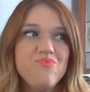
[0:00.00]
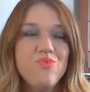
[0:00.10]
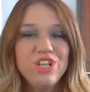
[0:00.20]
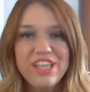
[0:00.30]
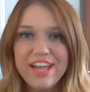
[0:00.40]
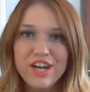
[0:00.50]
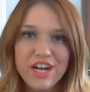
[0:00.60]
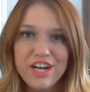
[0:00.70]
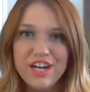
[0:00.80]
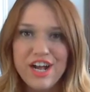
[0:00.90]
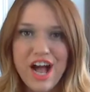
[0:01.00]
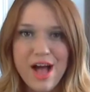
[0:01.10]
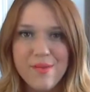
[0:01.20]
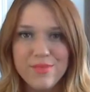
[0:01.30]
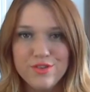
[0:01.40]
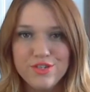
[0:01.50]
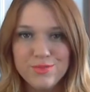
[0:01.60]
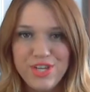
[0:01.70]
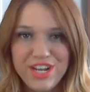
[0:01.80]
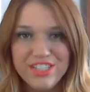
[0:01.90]
will link her
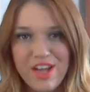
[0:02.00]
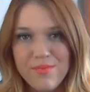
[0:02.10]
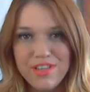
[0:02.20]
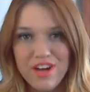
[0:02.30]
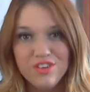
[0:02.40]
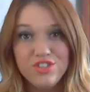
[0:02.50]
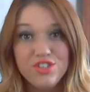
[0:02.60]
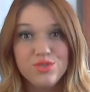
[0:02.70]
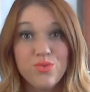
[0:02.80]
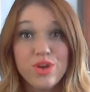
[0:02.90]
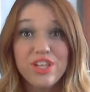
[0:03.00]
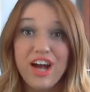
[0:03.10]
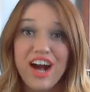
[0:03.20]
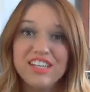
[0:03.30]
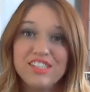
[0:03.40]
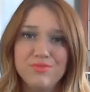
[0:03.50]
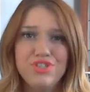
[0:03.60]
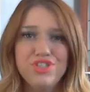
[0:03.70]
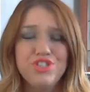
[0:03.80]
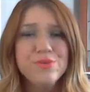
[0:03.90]
YouTube channel down below. She's really awesome.
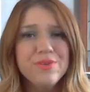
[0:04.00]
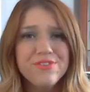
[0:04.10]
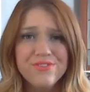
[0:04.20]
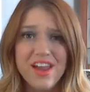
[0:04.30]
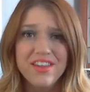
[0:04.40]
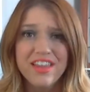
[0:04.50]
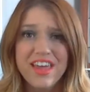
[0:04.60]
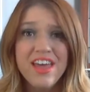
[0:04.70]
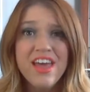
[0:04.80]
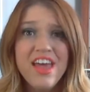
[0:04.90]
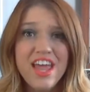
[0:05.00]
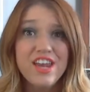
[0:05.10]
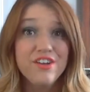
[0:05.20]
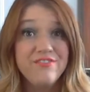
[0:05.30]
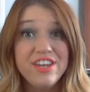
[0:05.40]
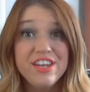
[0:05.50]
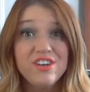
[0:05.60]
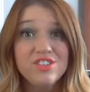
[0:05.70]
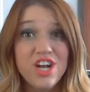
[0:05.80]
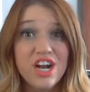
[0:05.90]
She's super friendly, and her
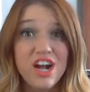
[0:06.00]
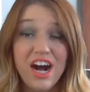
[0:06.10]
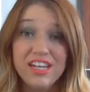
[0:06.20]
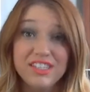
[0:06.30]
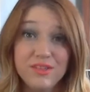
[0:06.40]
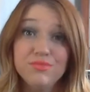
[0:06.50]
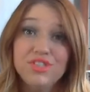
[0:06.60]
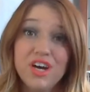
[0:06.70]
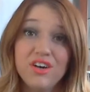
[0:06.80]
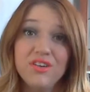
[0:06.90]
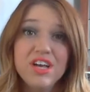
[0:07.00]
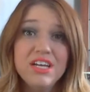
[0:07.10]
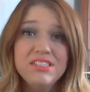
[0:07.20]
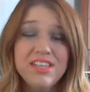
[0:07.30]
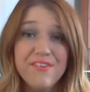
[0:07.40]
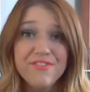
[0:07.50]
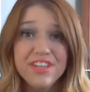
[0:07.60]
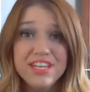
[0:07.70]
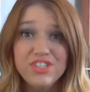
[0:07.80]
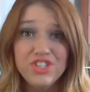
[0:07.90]
videos are awesome. So
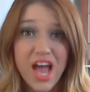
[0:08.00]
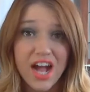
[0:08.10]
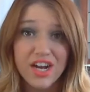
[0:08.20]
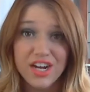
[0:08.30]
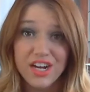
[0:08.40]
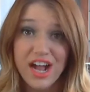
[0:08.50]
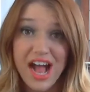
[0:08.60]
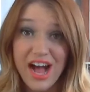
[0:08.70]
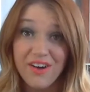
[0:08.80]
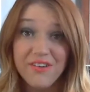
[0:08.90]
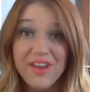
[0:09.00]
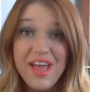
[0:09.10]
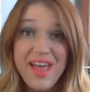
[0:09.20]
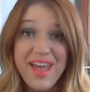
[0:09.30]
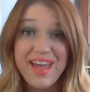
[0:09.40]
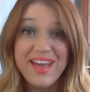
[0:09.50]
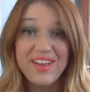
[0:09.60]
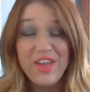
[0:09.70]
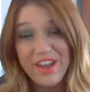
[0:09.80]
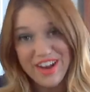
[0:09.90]
definitely check her out,
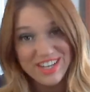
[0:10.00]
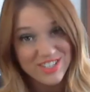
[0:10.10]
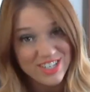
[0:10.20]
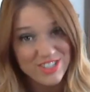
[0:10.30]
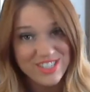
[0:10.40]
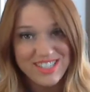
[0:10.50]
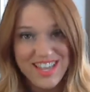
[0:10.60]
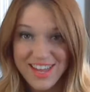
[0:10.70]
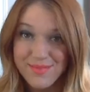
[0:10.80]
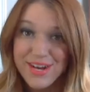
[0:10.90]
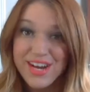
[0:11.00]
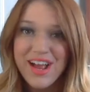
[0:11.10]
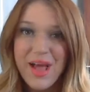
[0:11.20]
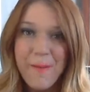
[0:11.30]
and congratulations to Amber.